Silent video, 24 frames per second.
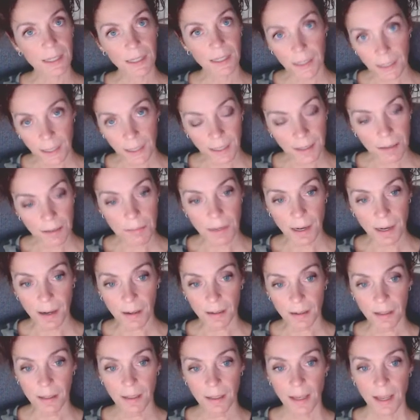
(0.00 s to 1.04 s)
thought
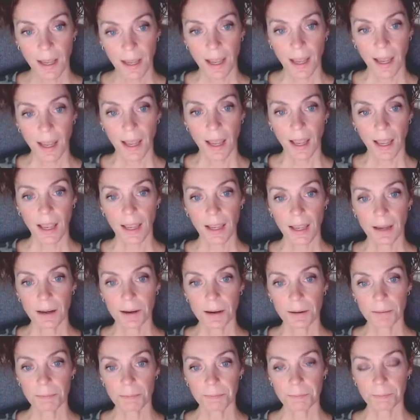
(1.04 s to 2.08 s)
about it.
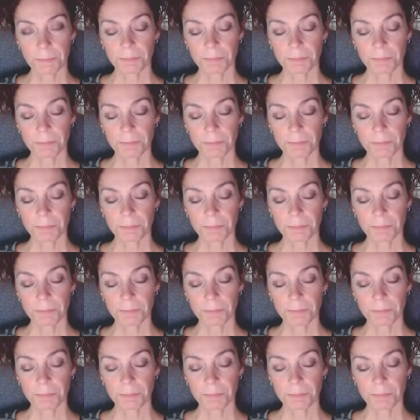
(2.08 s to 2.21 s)
And